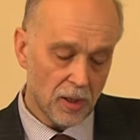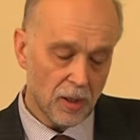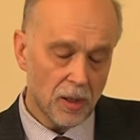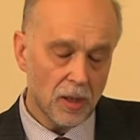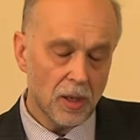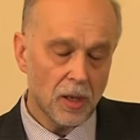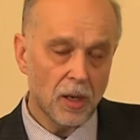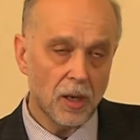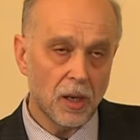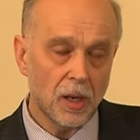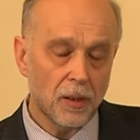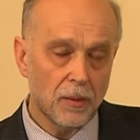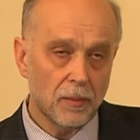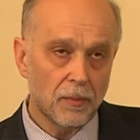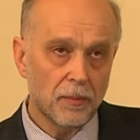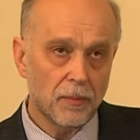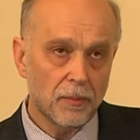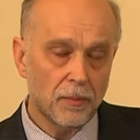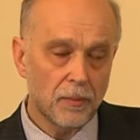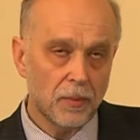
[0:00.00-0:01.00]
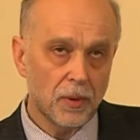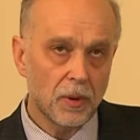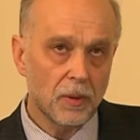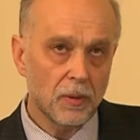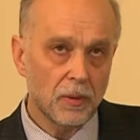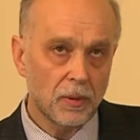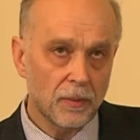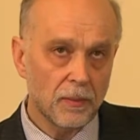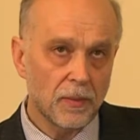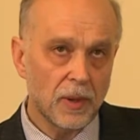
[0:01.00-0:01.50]
And
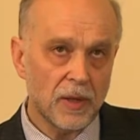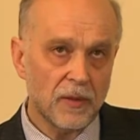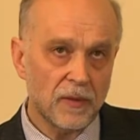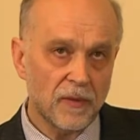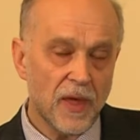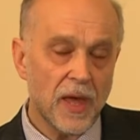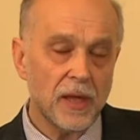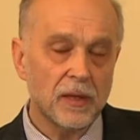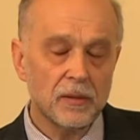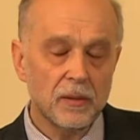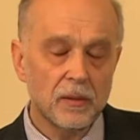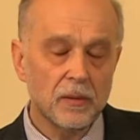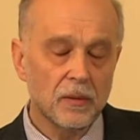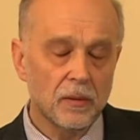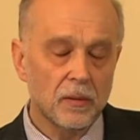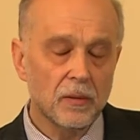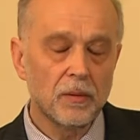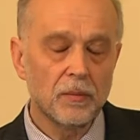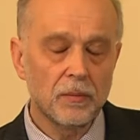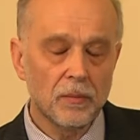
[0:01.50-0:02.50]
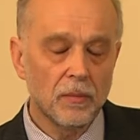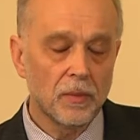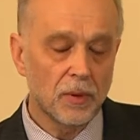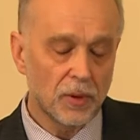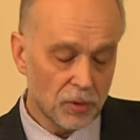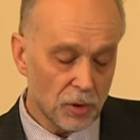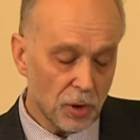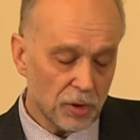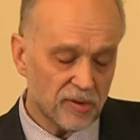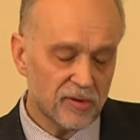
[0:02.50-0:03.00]
then
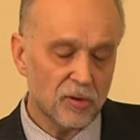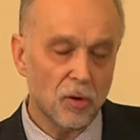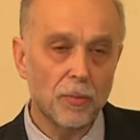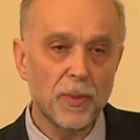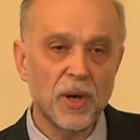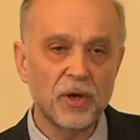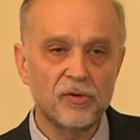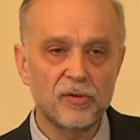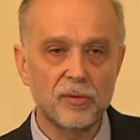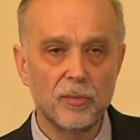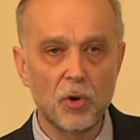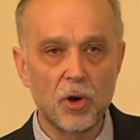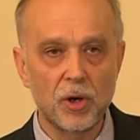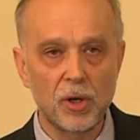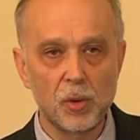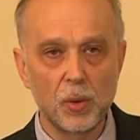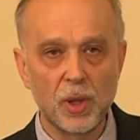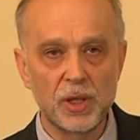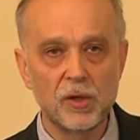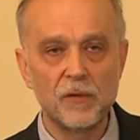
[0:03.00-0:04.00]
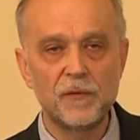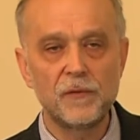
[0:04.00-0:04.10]
not so much the moral one.